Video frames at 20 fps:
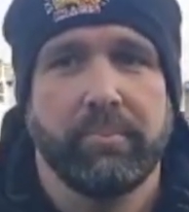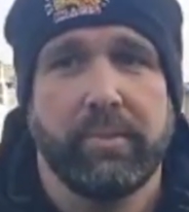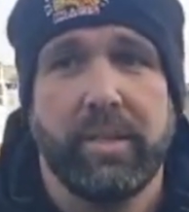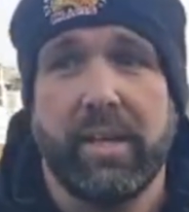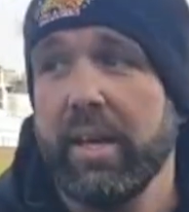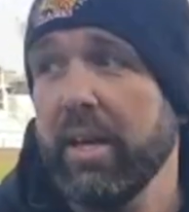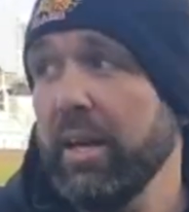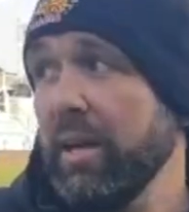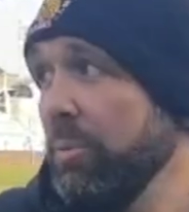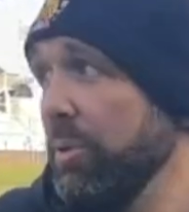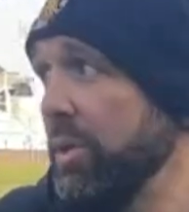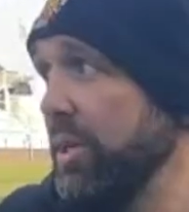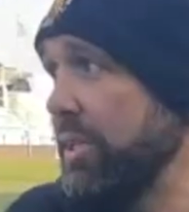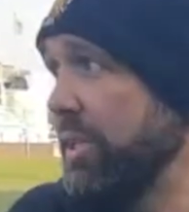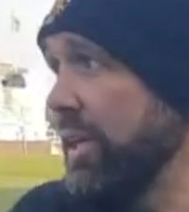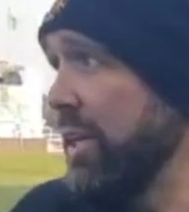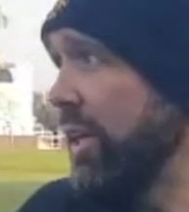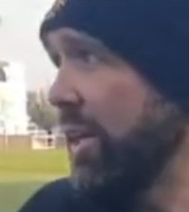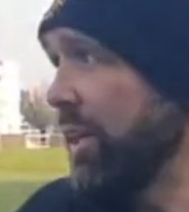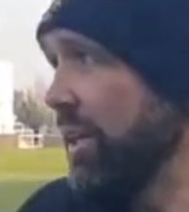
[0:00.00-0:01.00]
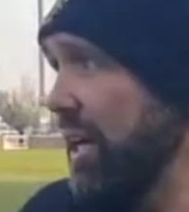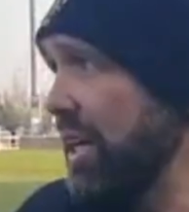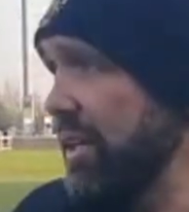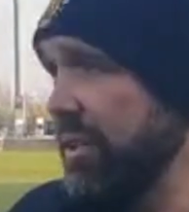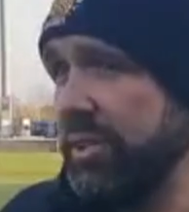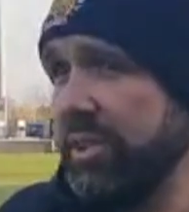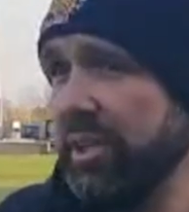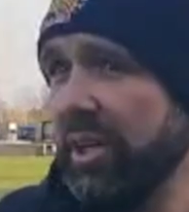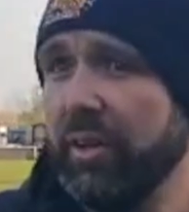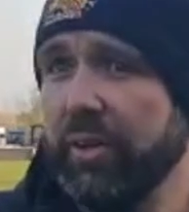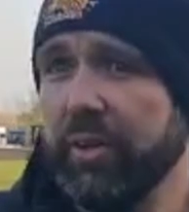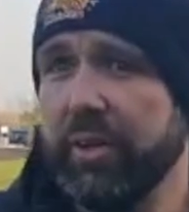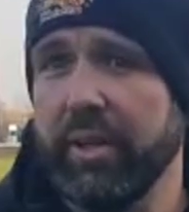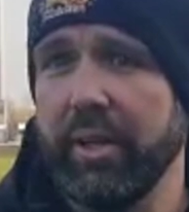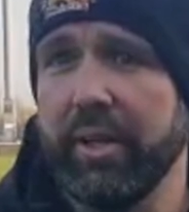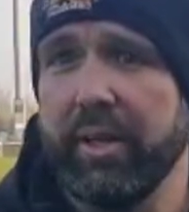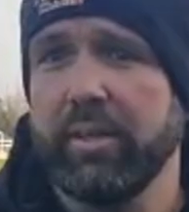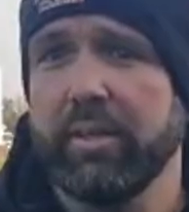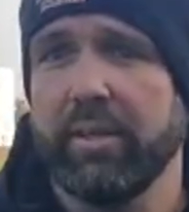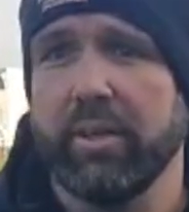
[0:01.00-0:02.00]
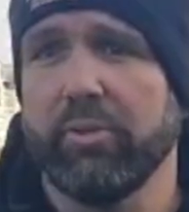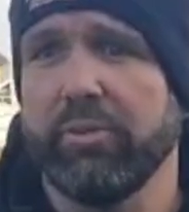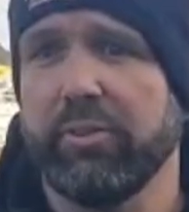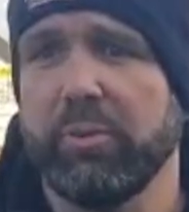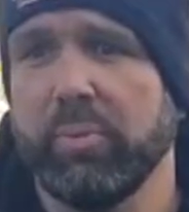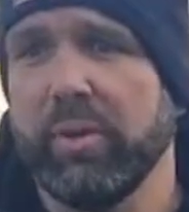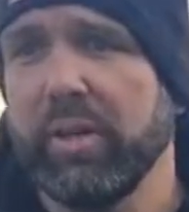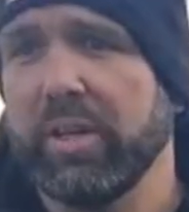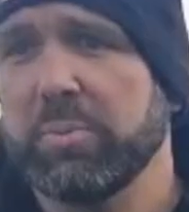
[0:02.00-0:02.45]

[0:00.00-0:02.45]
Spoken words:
Yeah, we'd have taken that at the start of the day. I don't think we